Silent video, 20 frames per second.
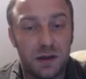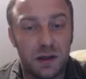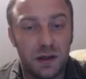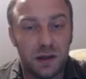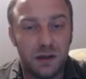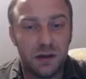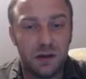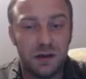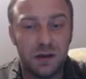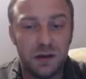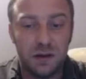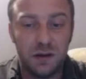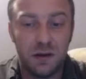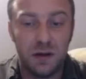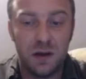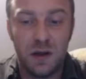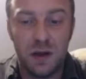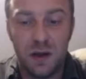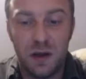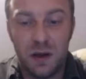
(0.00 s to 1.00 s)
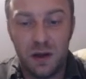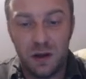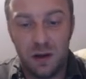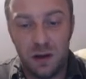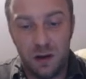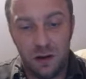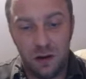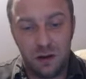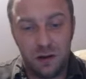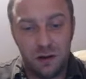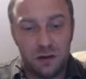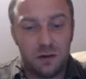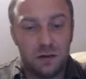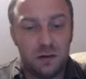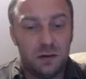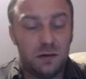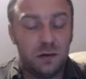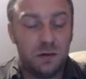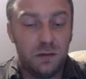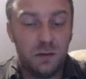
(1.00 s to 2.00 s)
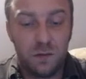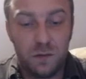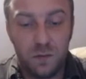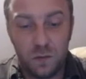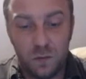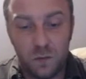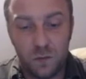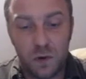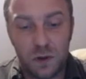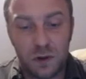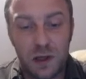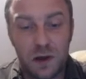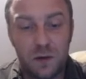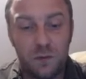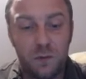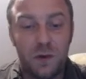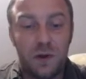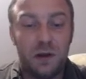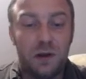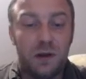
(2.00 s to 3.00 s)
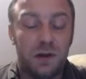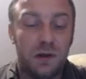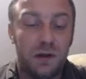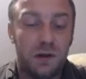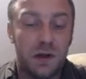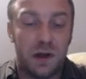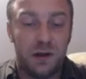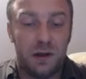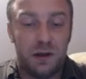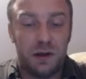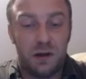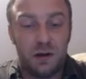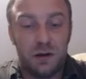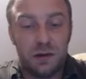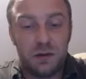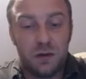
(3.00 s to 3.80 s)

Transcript: And uh, uh, what have we done here?